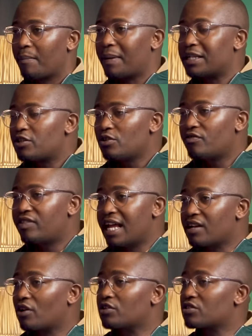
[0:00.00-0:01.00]
But you
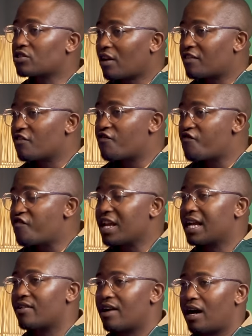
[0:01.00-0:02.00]
then got to start to
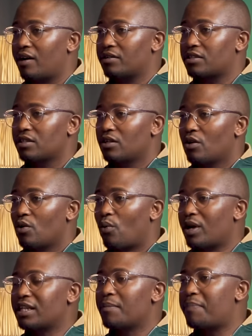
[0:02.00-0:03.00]
figure out
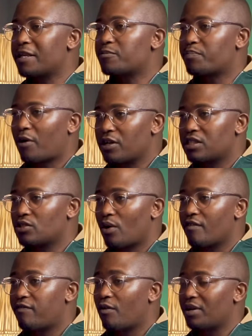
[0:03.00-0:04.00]
what are the best policies
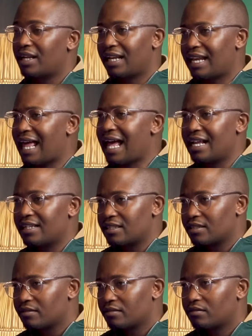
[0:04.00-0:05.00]
going forward.
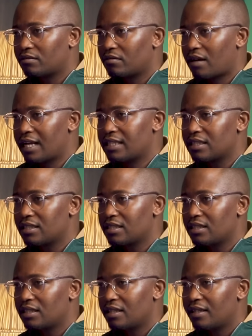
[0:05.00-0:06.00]
Land, right?
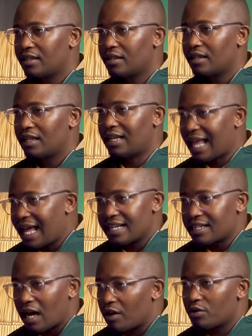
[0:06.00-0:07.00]

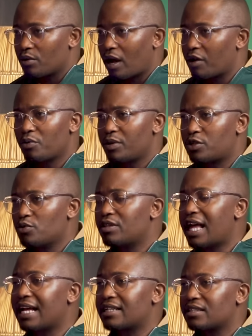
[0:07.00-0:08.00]
Land. How do we do
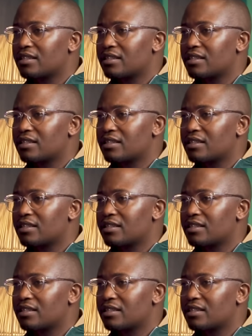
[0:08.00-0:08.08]
that?